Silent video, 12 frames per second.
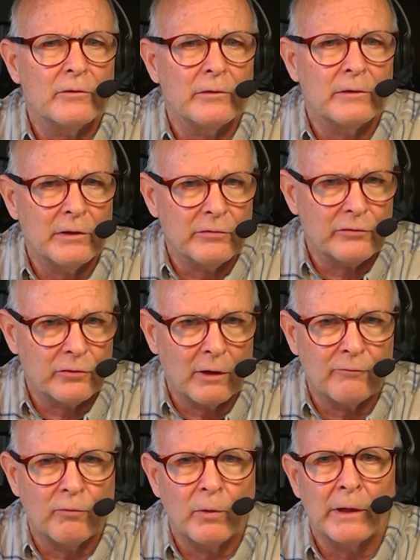this
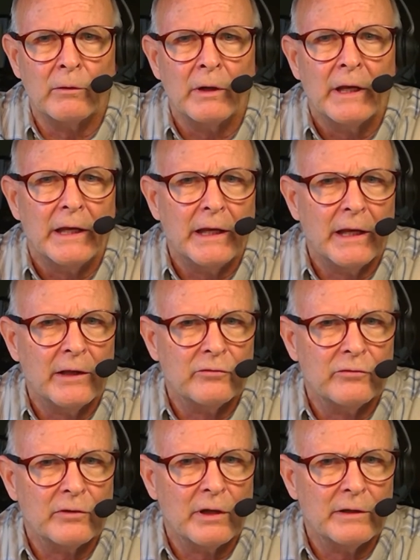software
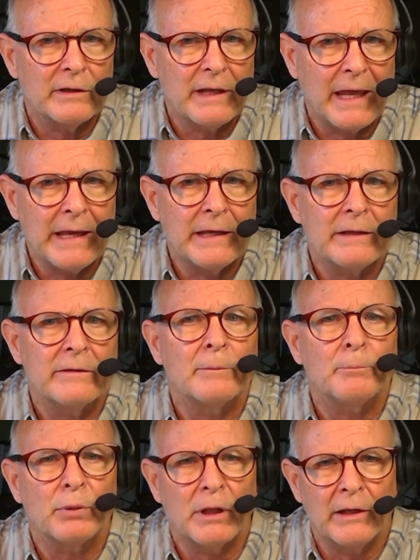has taken
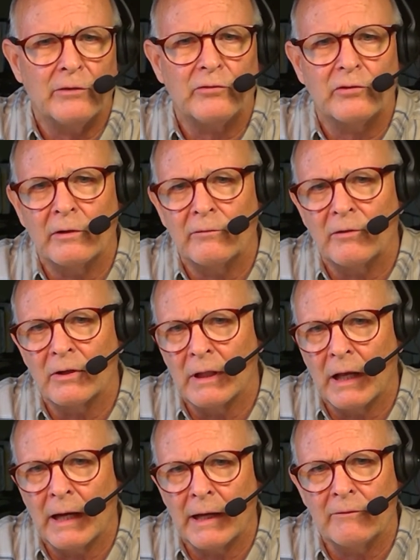the place of a
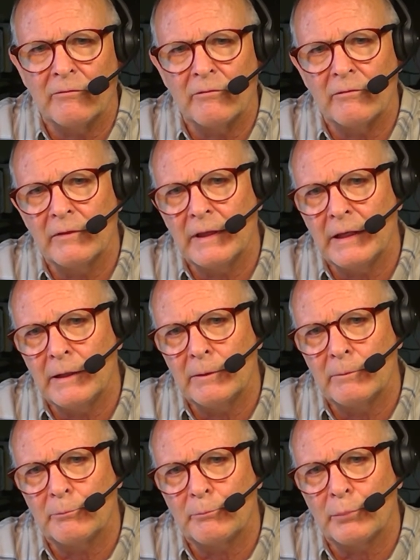lot of
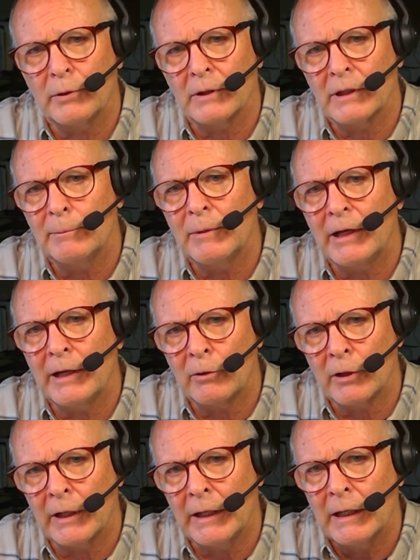the
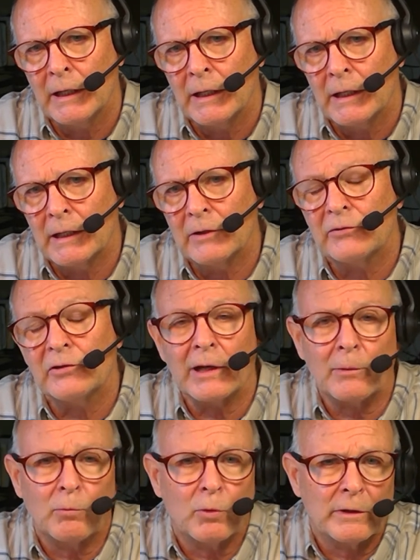preliminary
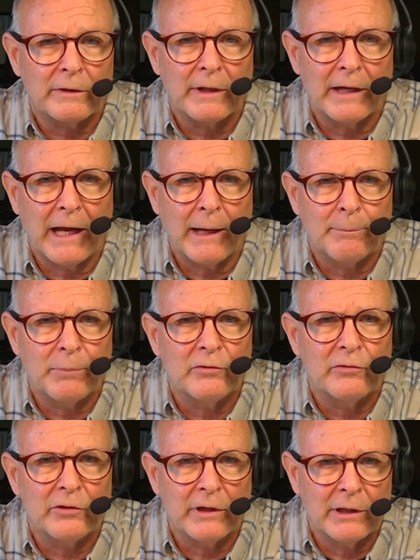setup work that
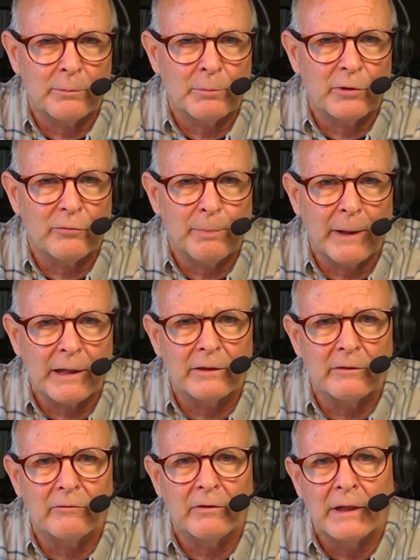happens in a
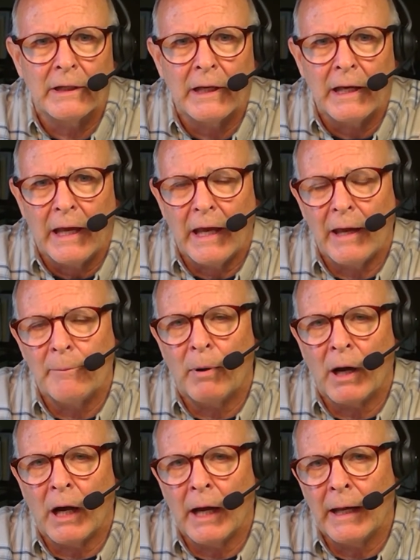perspective. And
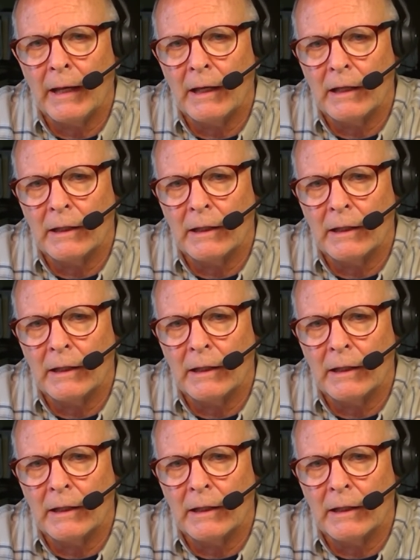by